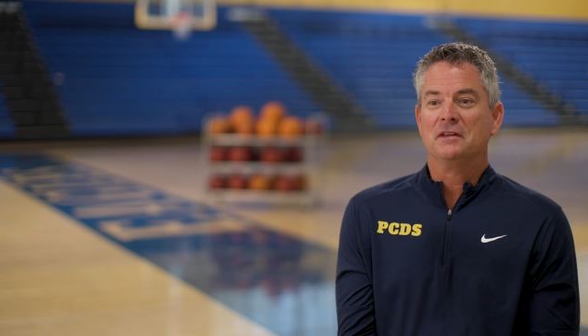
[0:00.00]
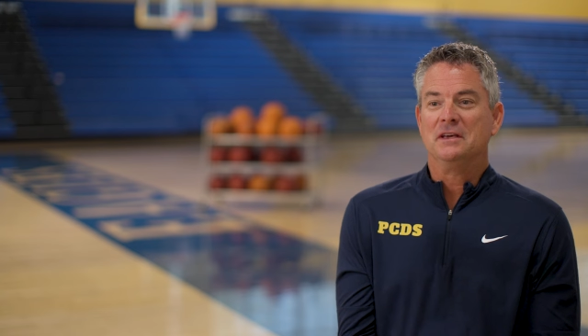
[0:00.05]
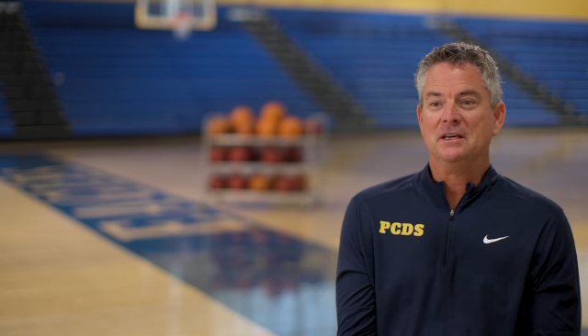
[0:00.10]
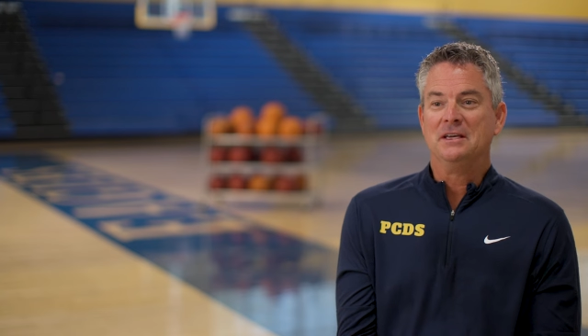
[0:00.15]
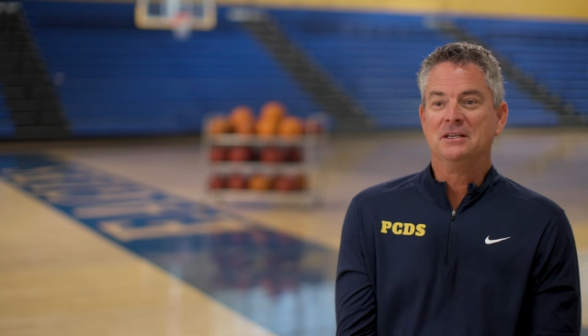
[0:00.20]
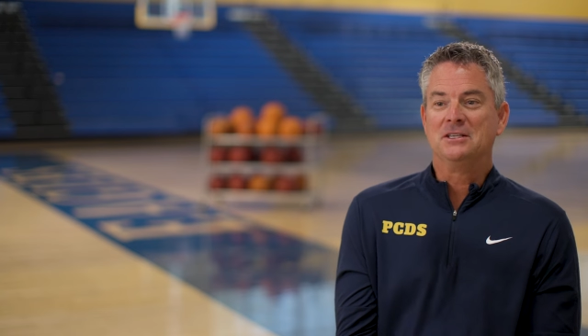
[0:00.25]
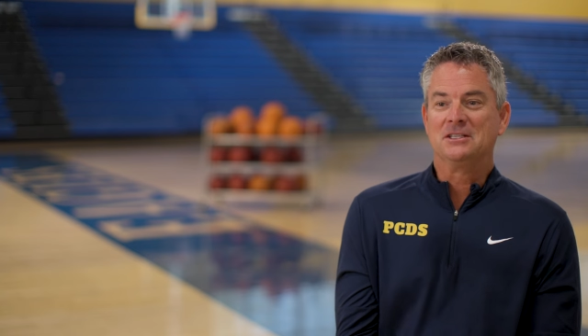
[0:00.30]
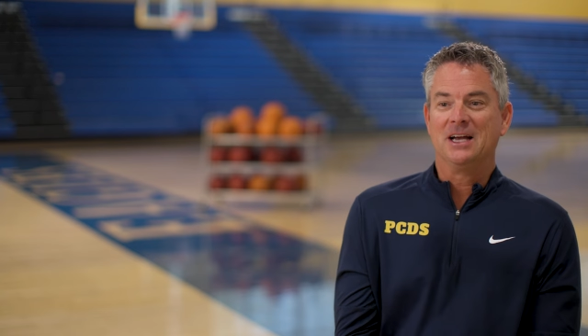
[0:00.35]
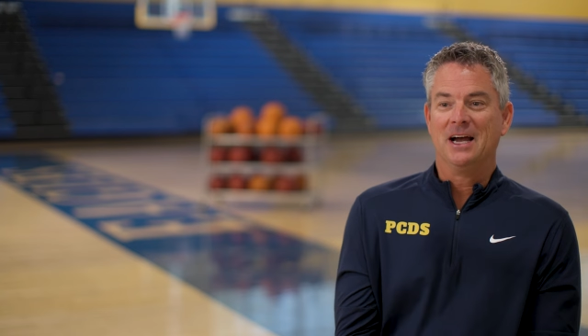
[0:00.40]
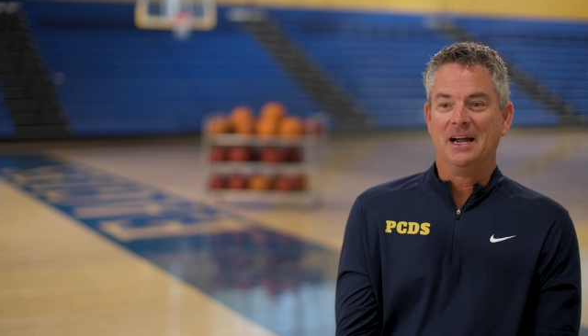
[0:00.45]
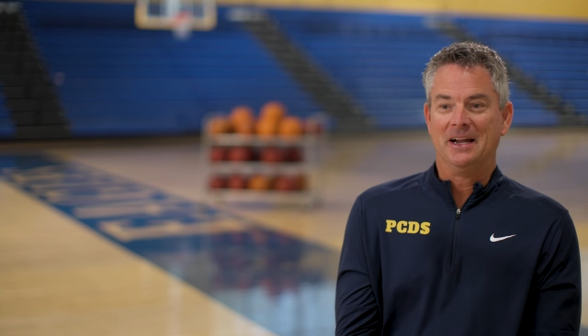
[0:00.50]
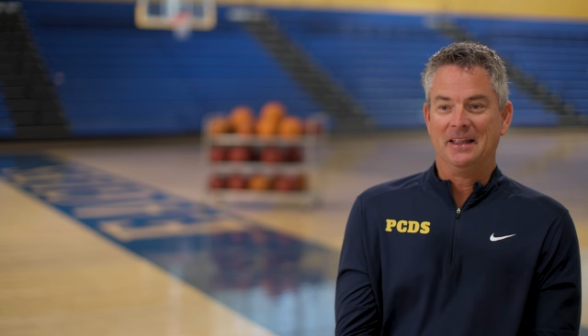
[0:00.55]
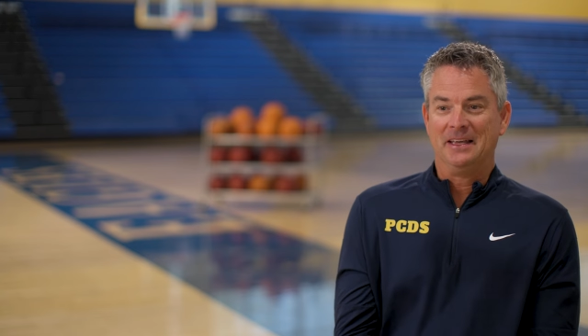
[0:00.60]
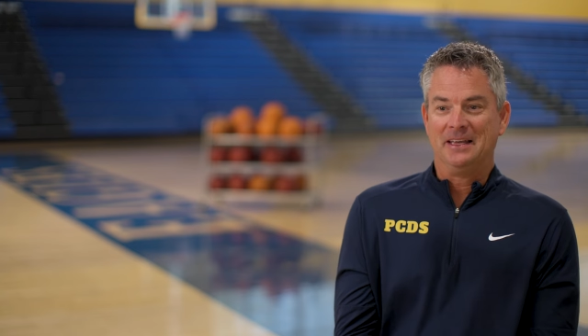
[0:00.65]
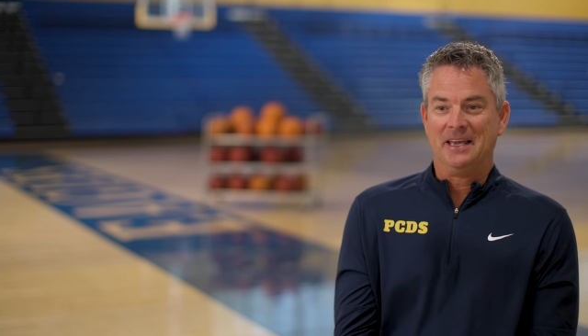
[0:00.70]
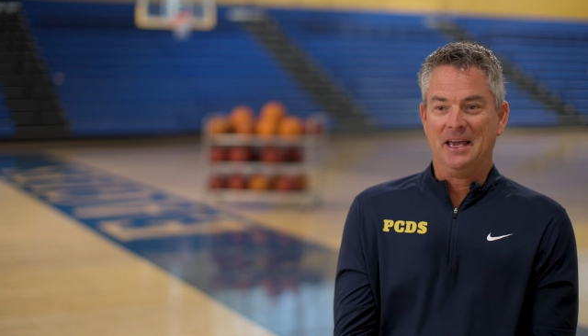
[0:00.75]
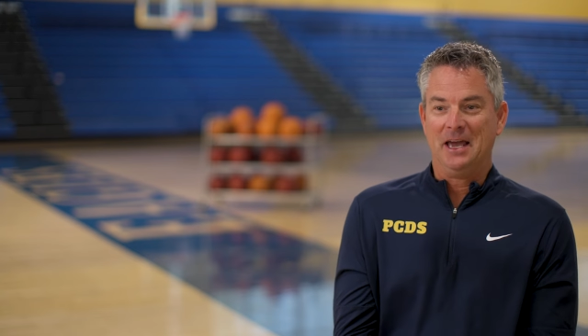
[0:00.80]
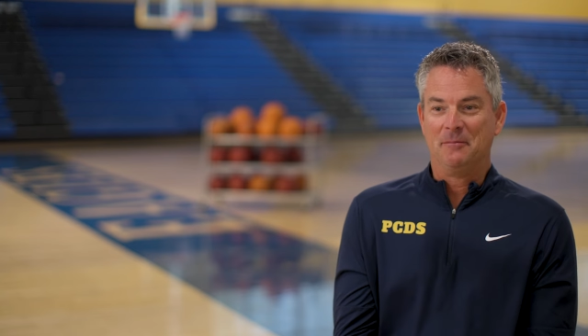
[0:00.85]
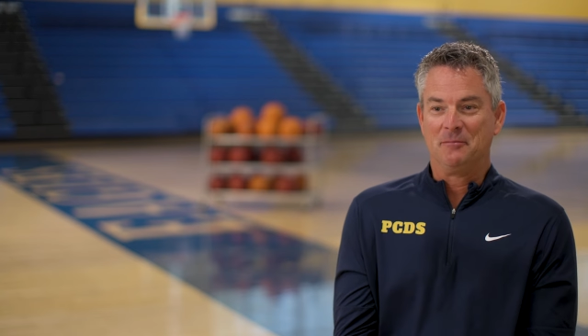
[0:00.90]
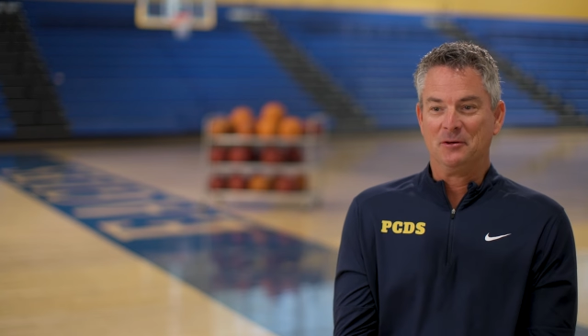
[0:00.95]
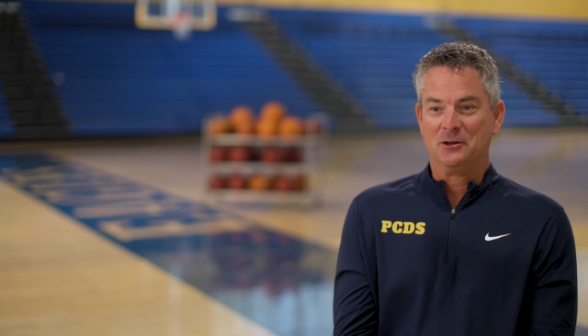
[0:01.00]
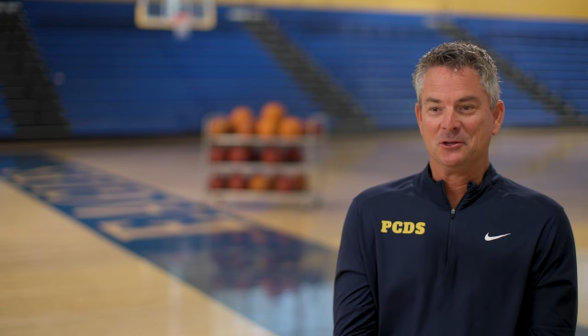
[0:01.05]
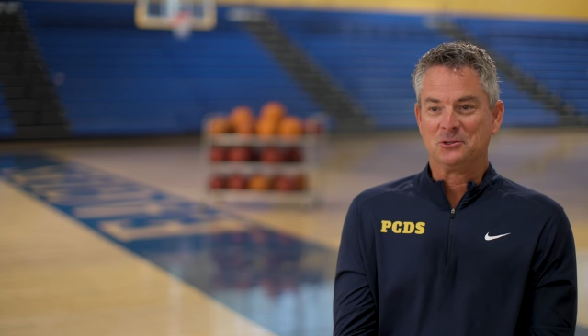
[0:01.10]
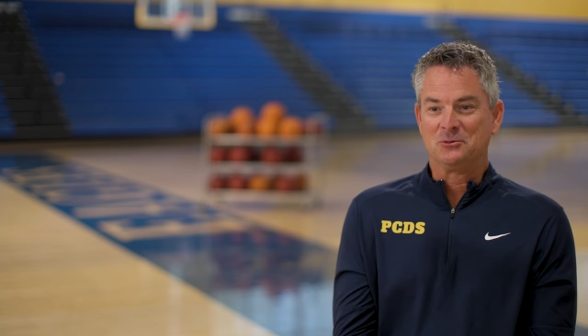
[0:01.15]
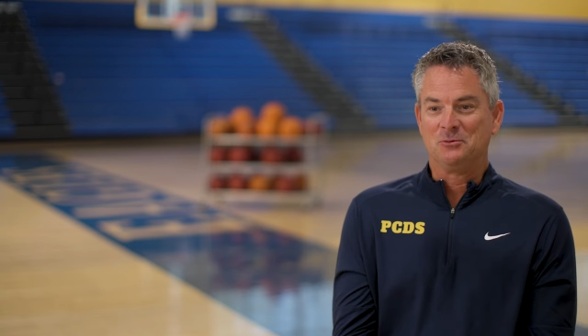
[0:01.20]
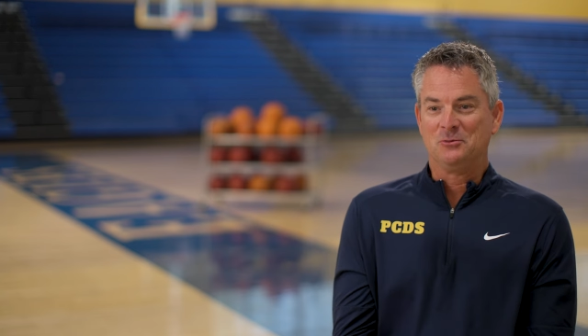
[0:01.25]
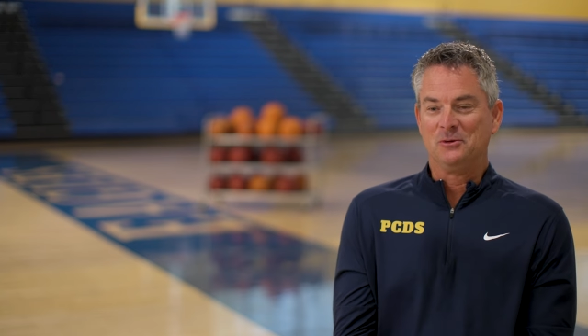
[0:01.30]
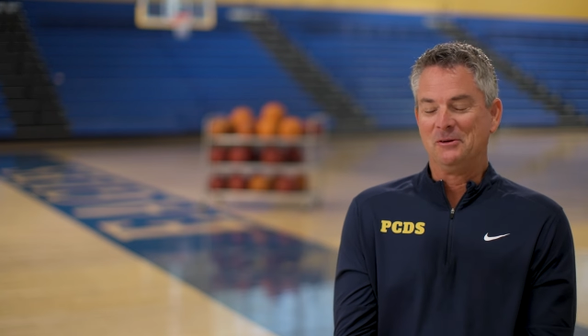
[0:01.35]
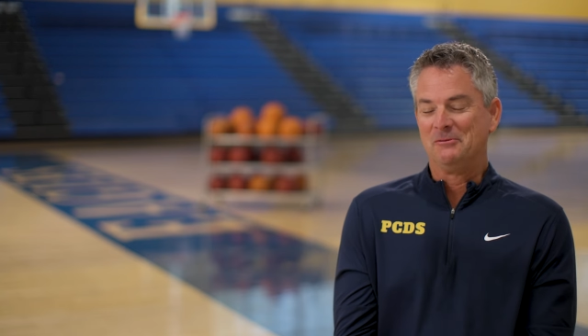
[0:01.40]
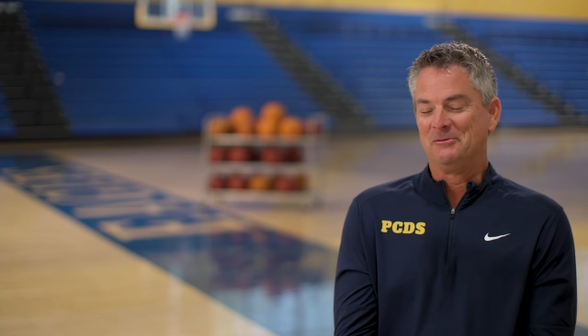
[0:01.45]
to get a cooler feel.
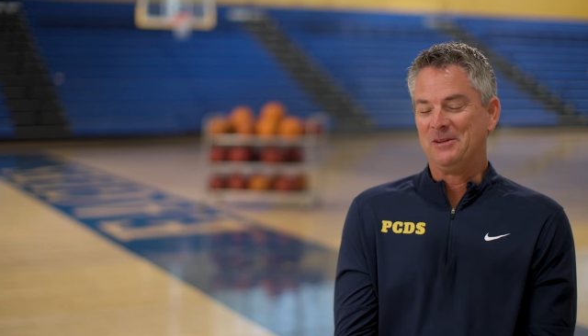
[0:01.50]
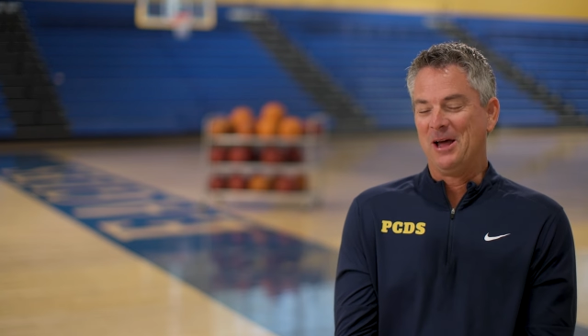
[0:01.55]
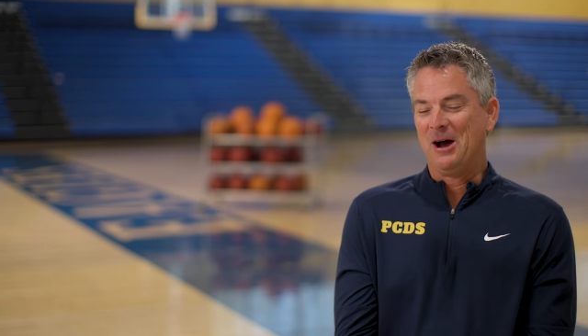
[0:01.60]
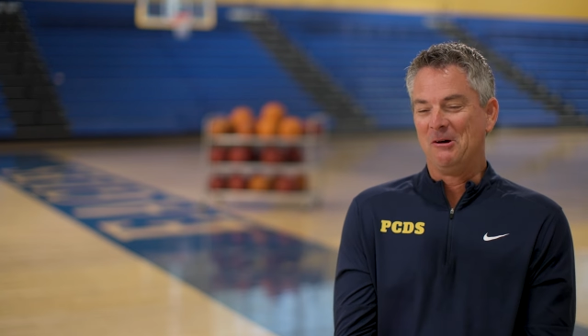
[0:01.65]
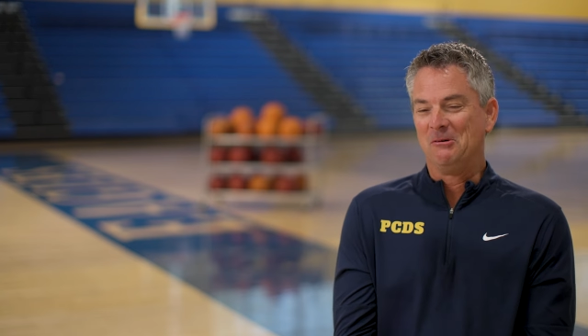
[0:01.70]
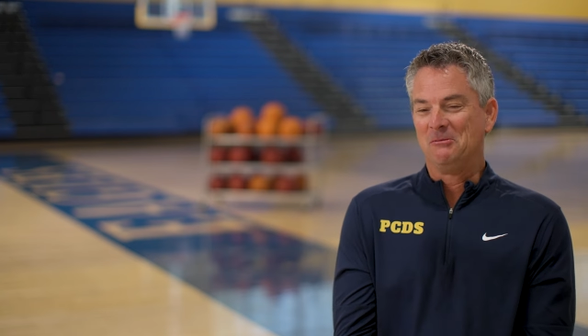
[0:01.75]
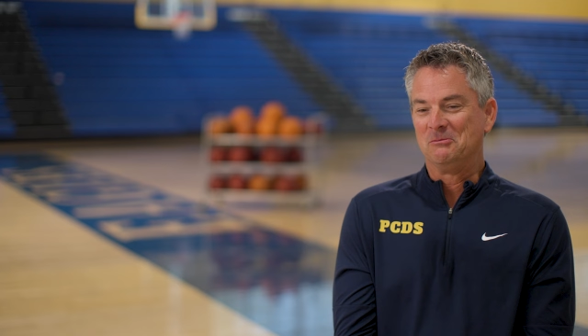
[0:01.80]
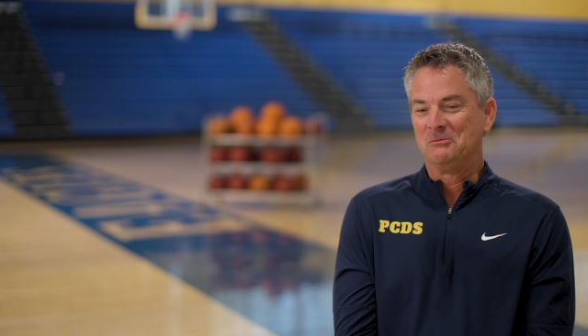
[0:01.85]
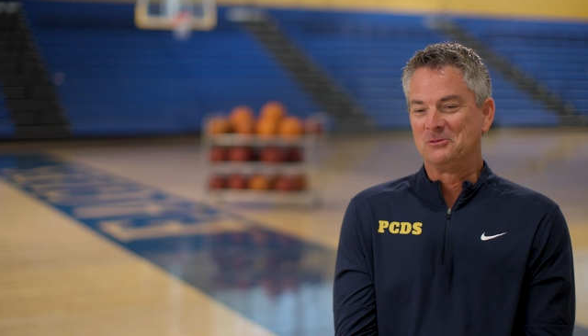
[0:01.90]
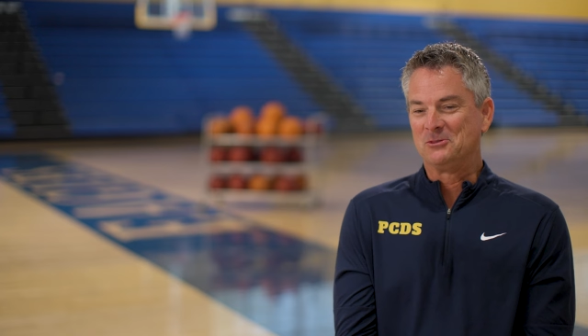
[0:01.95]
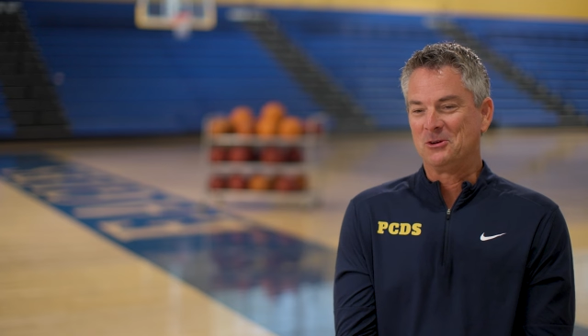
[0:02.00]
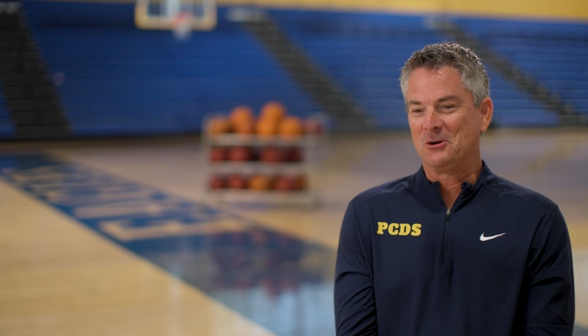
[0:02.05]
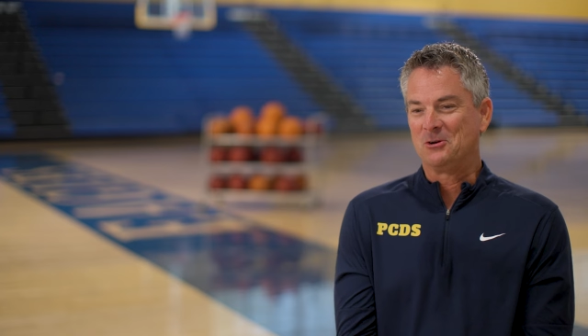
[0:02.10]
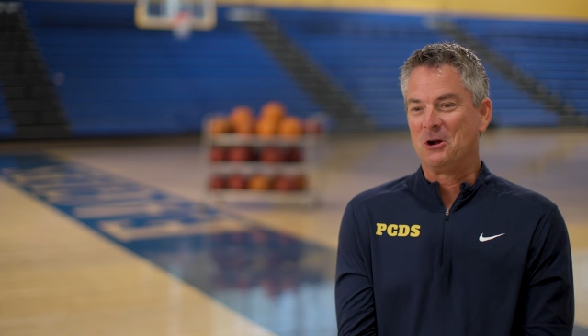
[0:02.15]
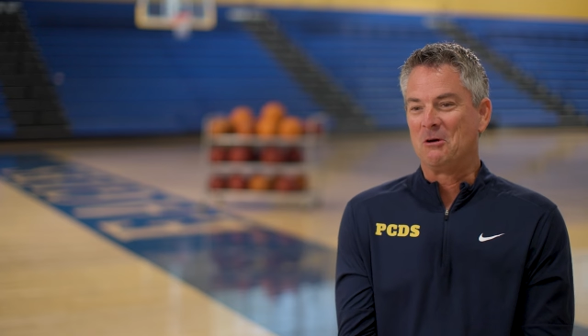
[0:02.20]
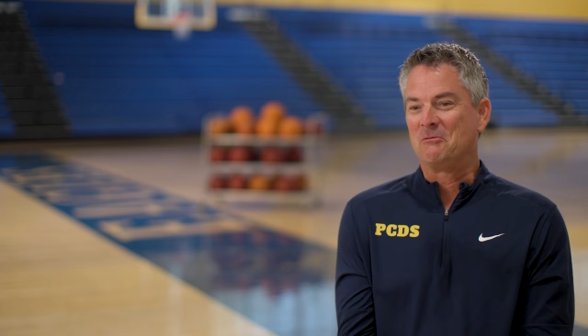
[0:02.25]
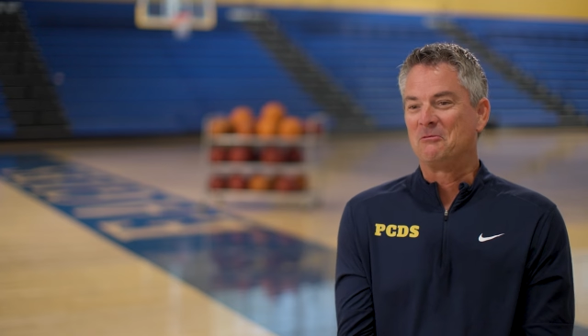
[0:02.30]
It's